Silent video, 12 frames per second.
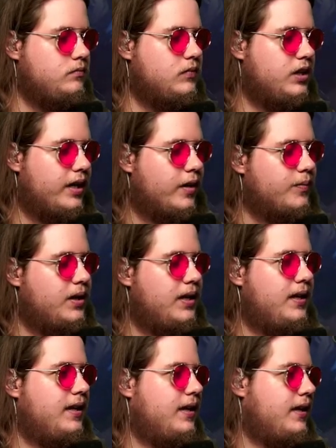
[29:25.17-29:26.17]
know,
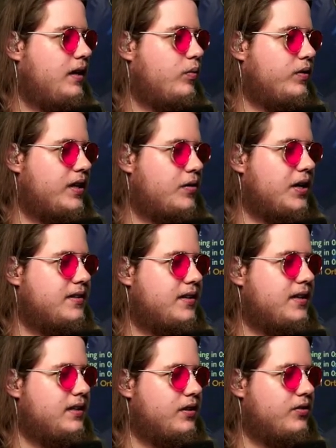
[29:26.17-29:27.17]
without
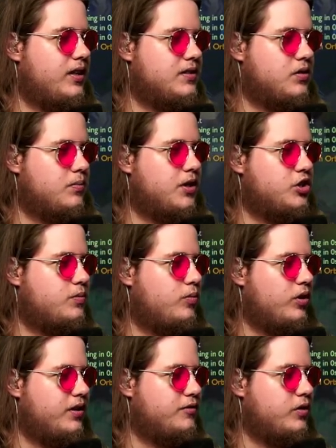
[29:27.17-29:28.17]
anti-heal, things are much more
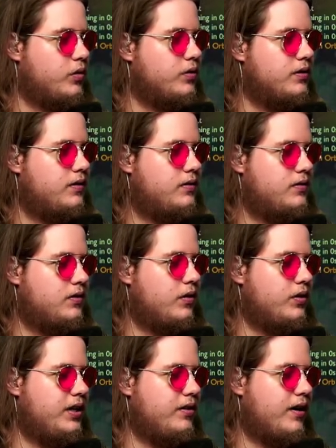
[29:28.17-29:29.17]
difficult. So
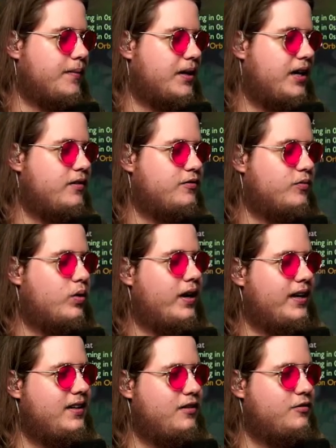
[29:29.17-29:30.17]
here, I'm kind of
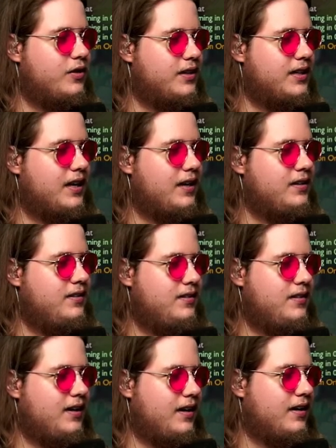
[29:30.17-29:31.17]
waiting for the Kayn,
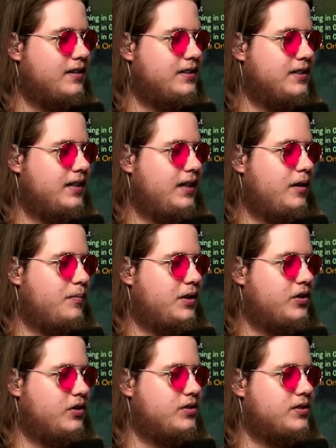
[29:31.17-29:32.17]
yeah,
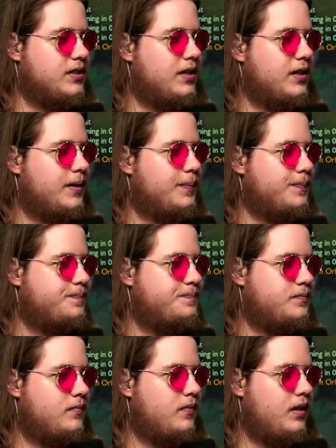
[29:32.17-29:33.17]
because I'm
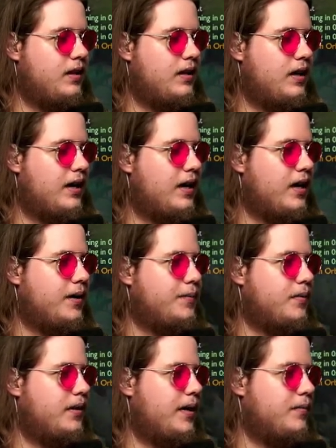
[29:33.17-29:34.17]

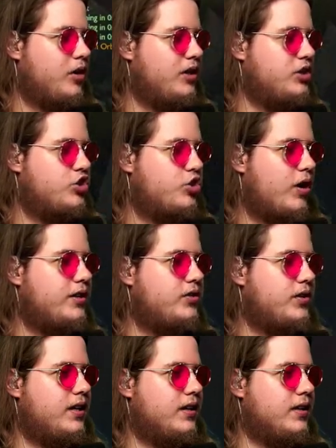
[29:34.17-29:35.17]
gonna try to
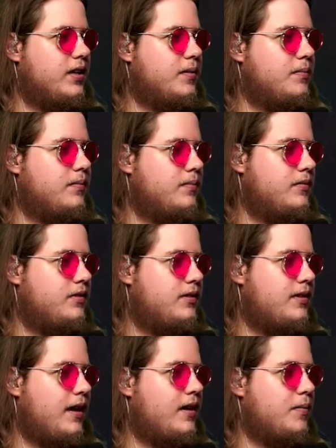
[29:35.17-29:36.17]
kill him,
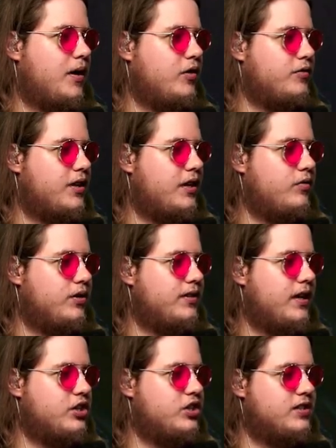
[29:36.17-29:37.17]
take him out of that
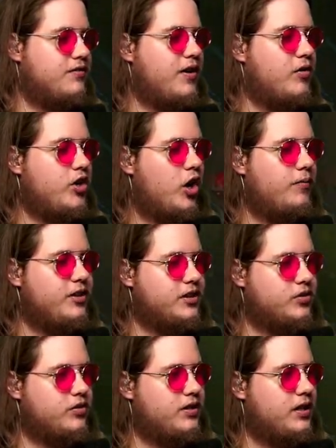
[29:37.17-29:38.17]
rotation. It's a very
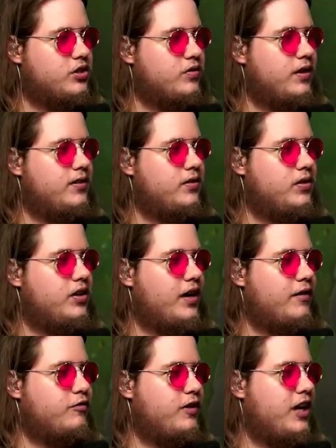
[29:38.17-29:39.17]
obvious rotation, right? So here I
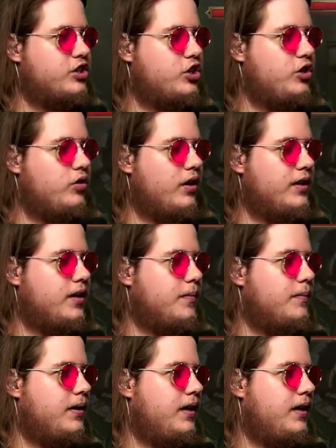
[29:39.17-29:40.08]
flash Q on him,